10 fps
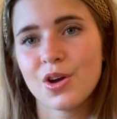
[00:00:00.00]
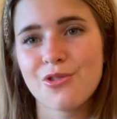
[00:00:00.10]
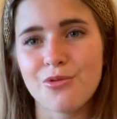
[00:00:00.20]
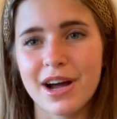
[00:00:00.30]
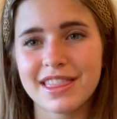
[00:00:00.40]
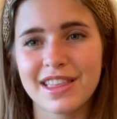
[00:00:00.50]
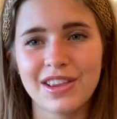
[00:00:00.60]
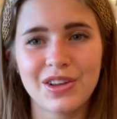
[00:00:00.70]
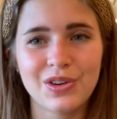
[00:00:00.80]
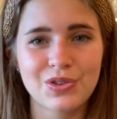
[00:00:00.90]
quite the
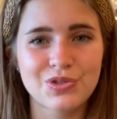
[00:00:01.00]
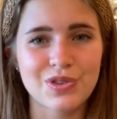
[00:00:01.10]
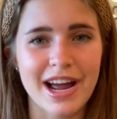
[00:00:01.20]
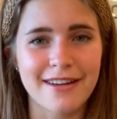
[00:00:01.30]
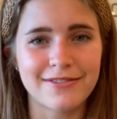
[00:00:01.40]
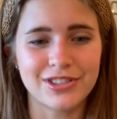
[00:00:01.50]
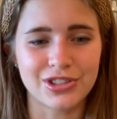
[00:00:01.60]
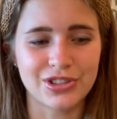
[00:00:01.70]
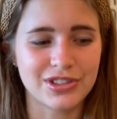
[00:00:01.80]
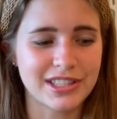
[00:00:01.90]
little
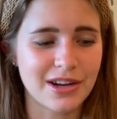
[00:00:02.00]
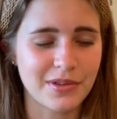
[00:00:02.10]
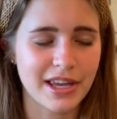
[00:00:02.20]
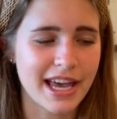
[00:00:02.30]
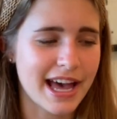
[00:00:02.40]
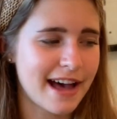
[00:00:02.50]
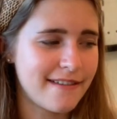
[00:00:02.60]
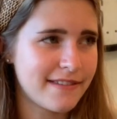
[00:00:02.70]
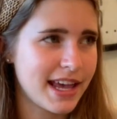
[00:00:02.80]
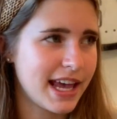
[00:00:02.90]
crafters that we
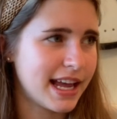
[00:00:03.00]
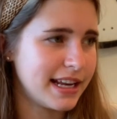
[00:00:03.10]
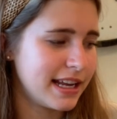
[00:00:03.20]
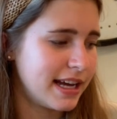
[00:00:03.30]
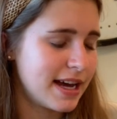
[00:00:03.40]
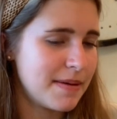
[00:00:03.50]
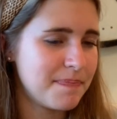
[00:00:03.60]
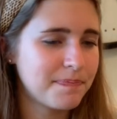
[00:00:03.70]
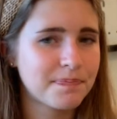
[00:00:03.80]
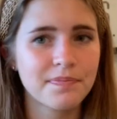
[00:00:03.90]
have and um,